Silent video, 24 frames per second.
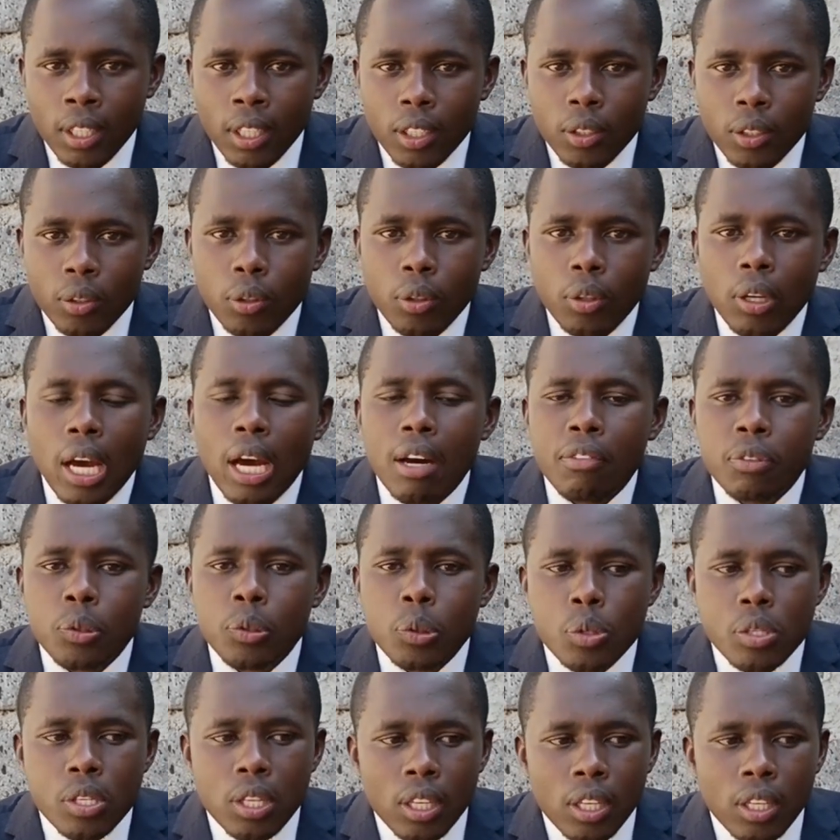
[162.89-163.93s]
You don't have to
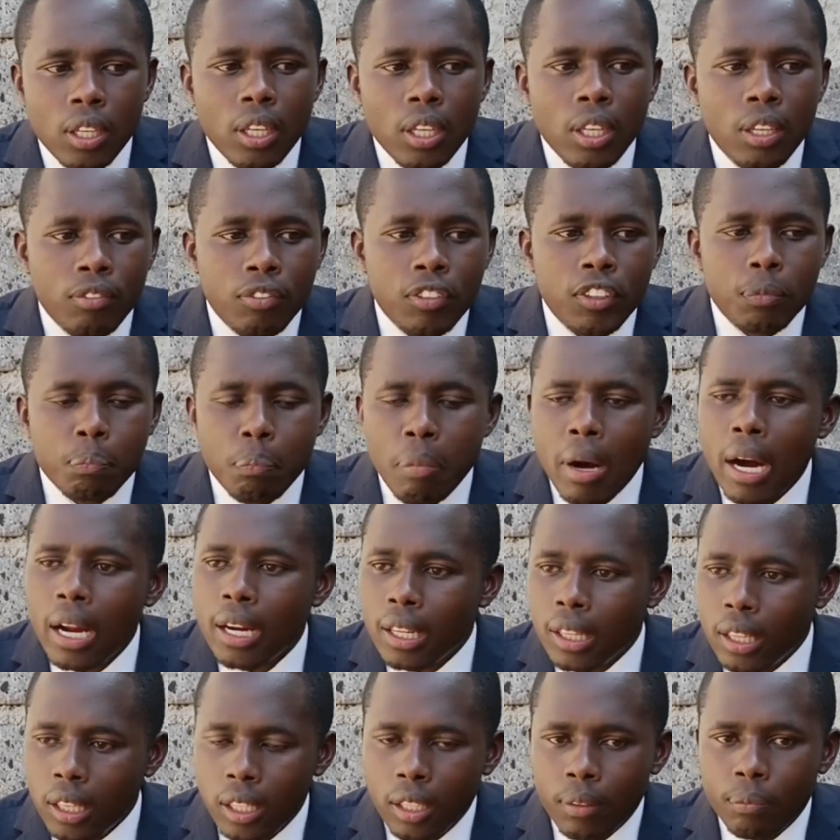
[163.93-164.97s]
say every bad
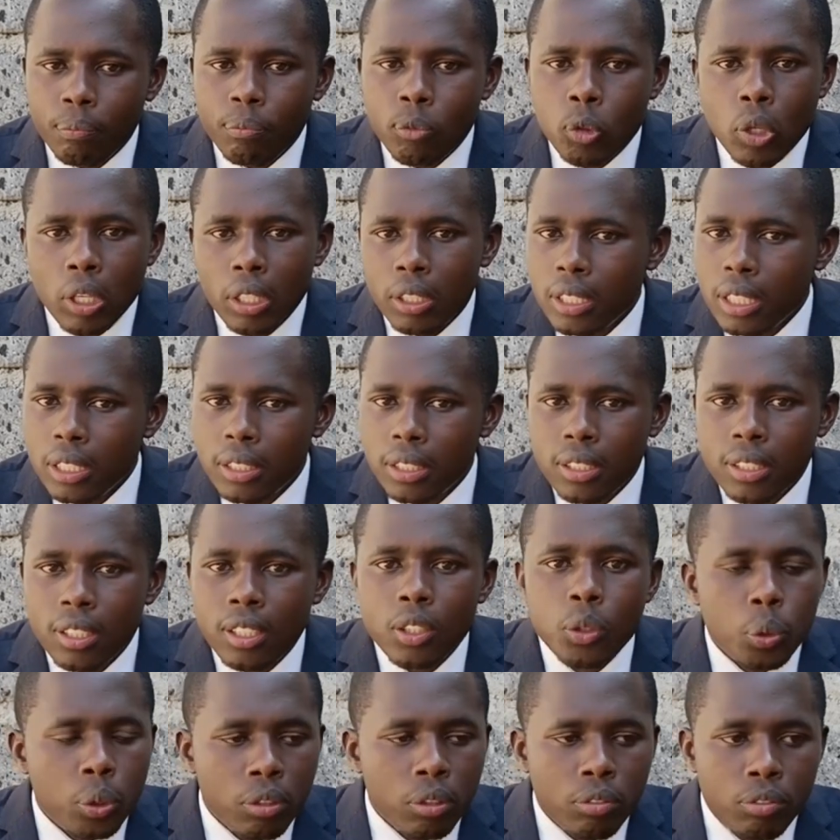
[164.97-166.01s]
thing. You can just say
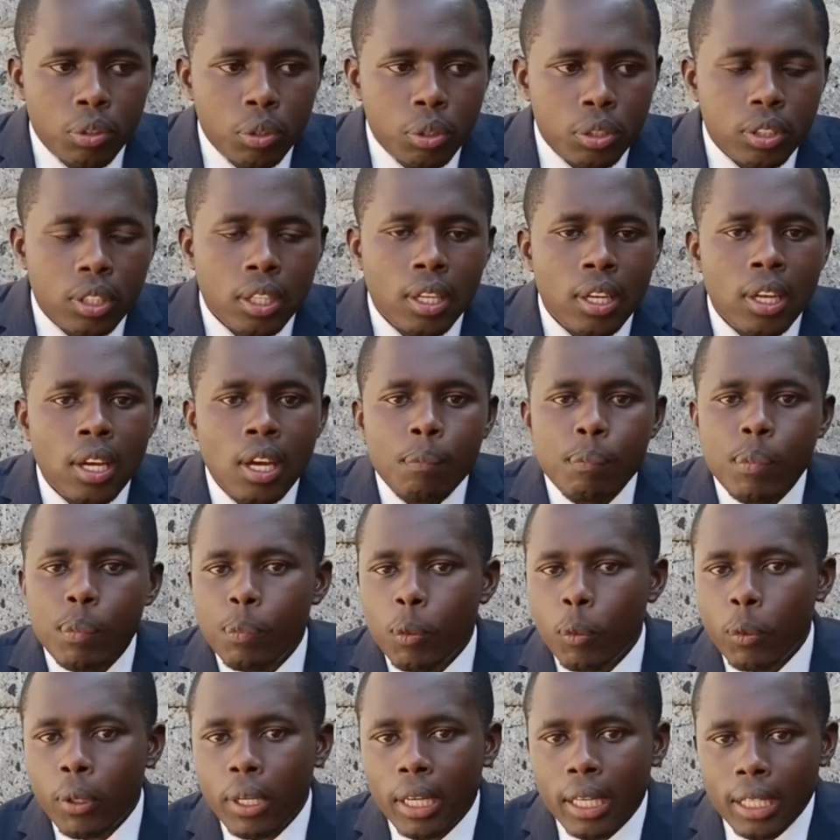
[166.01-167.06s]
you divorced.
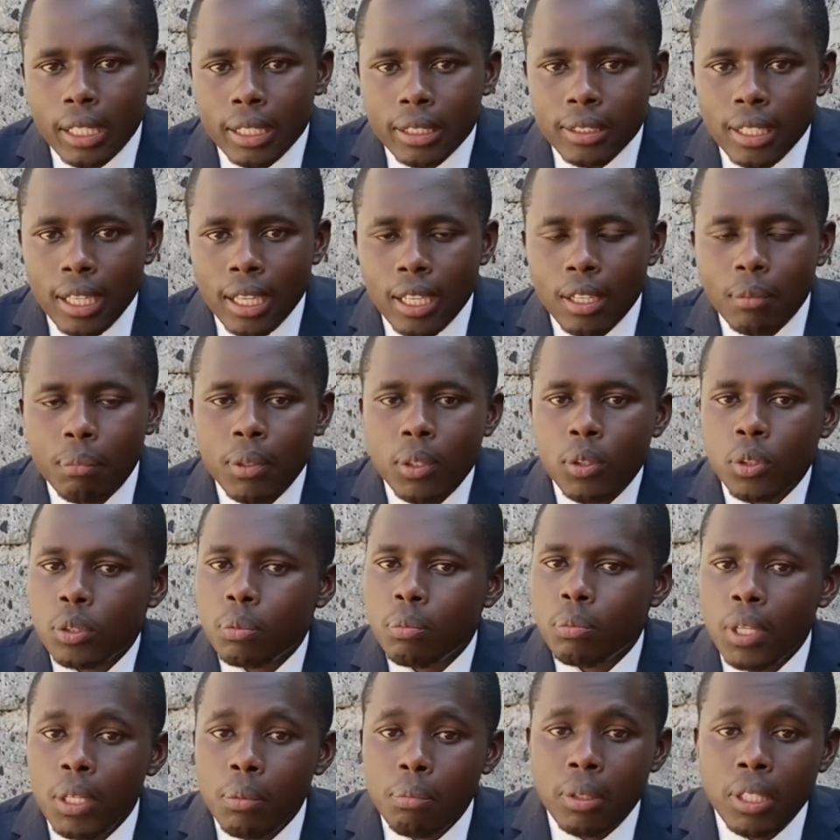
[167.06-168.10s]
People will understand because
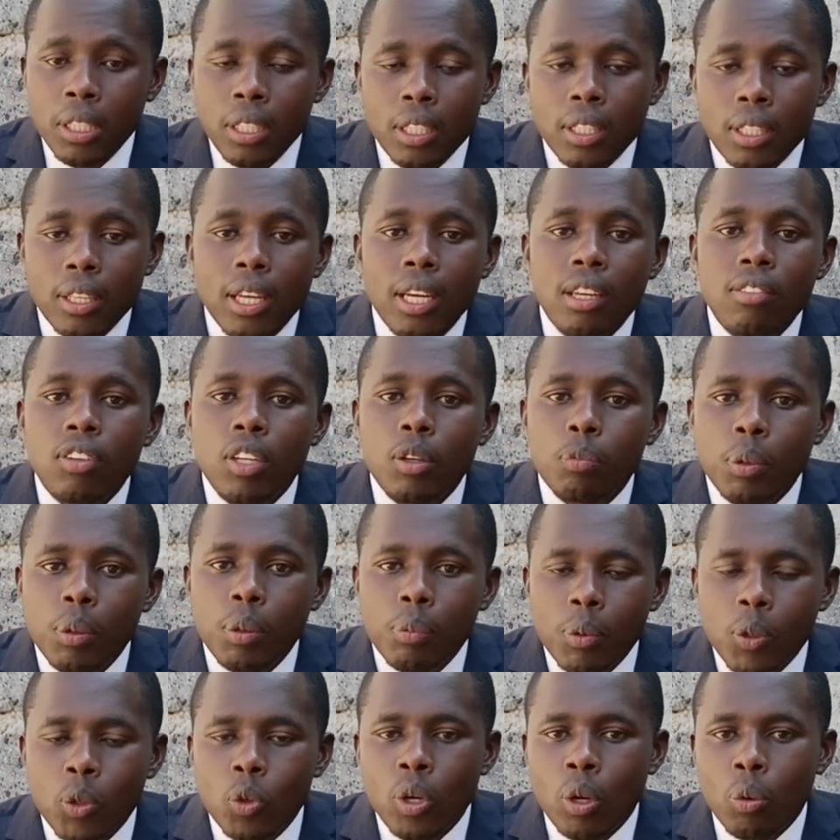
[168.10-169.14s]
maybe there are even
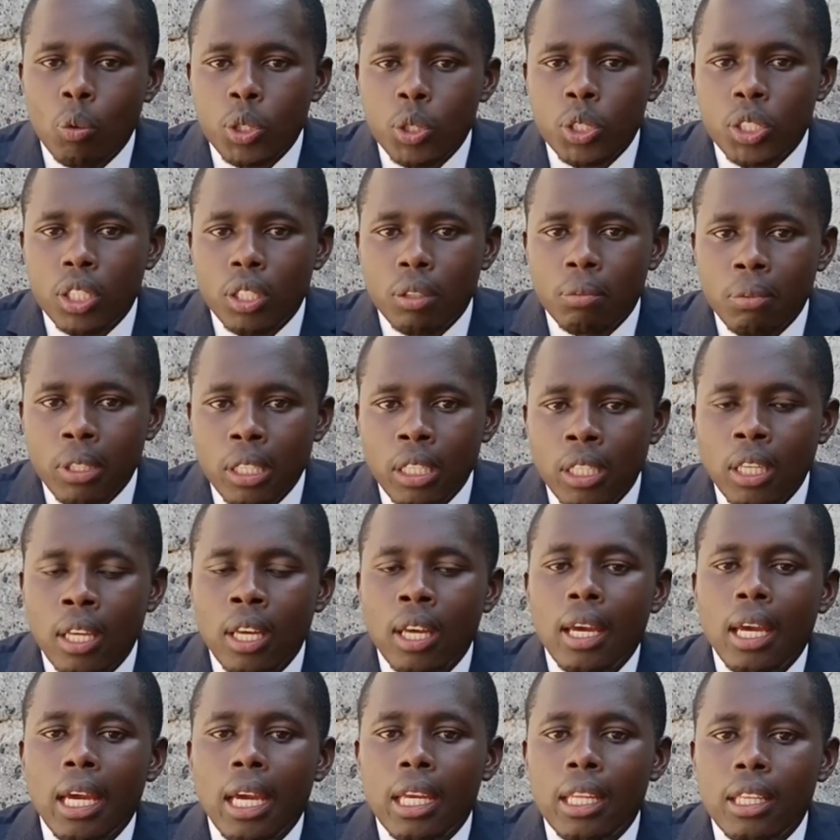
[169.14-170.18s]
people who are watching me
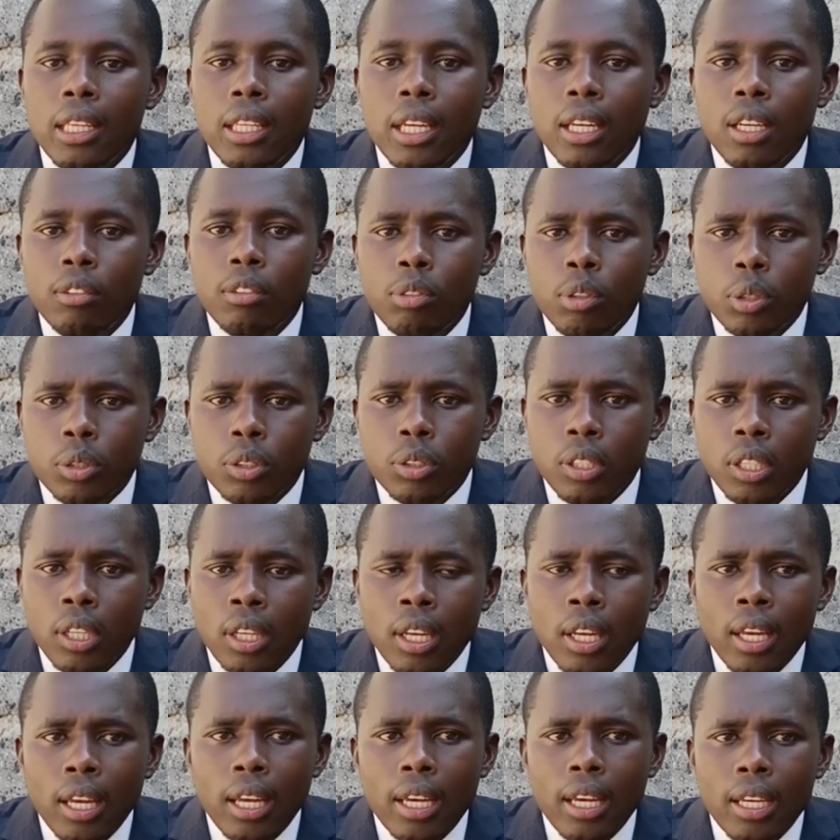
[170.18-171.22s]
and they are divorced.
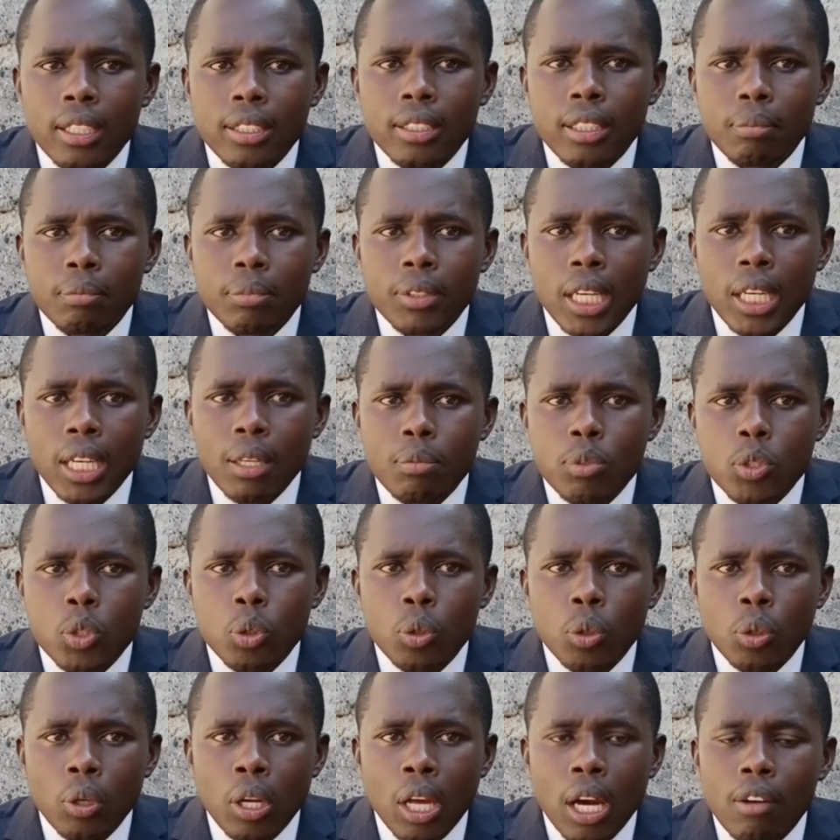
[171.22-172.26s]
And sometimes you
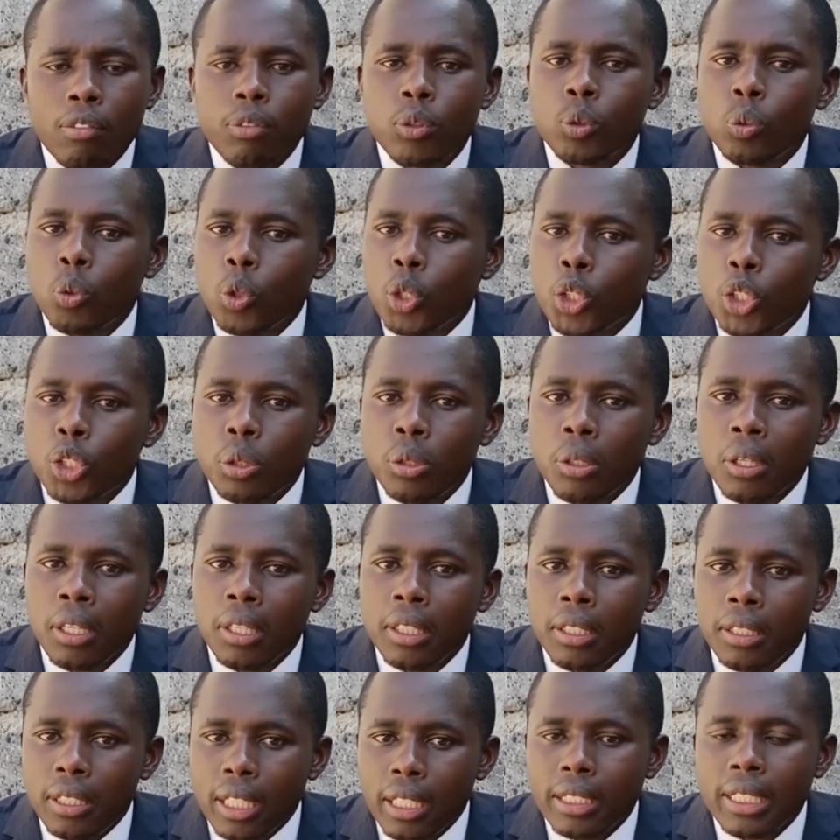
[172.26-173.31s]
don't have to wash your
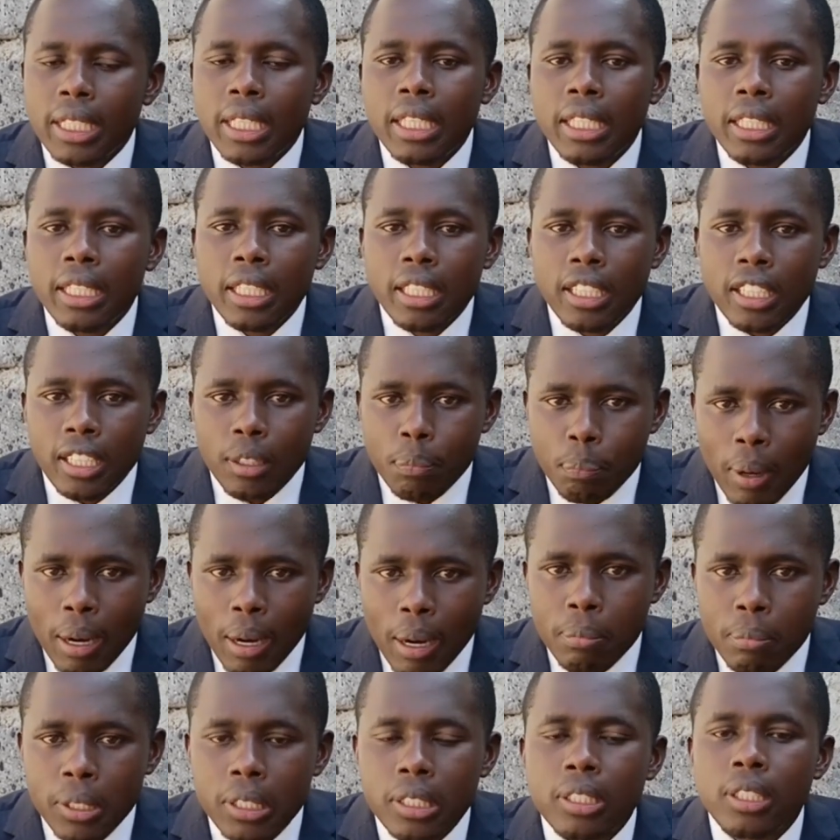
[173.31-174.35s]
dirty linen in
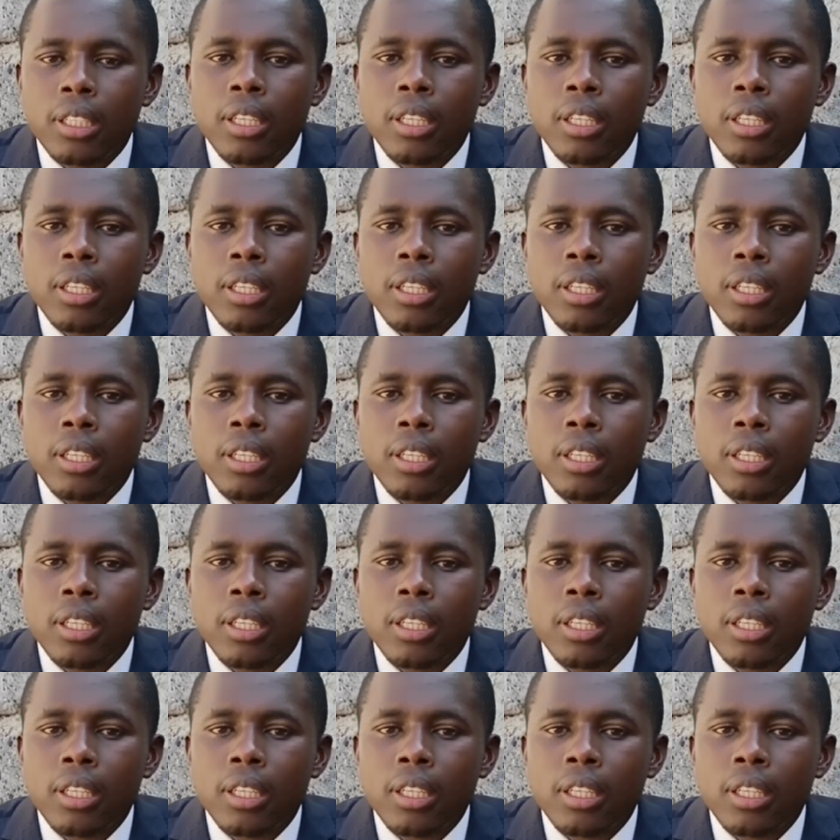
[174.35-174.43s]
public.